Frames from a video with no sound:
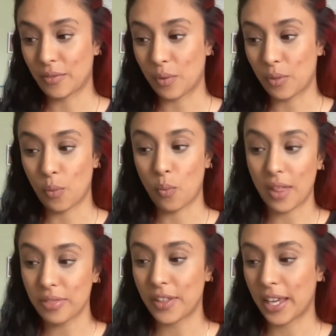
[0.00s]
the, the
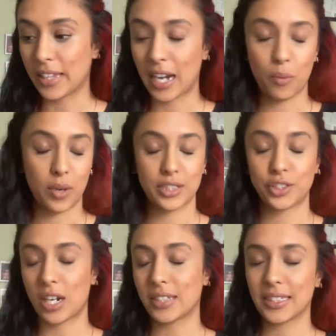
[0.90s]
one thing that I want to
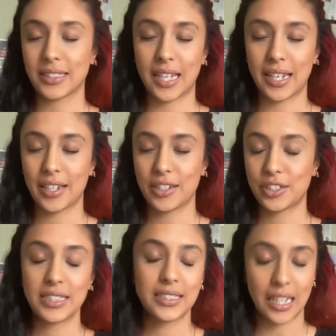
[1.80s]
stress is like
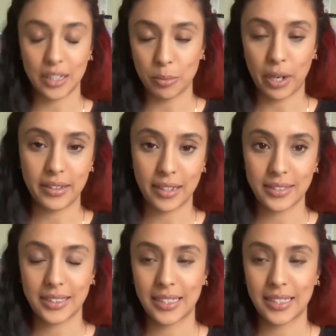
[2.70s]
to celebrate this.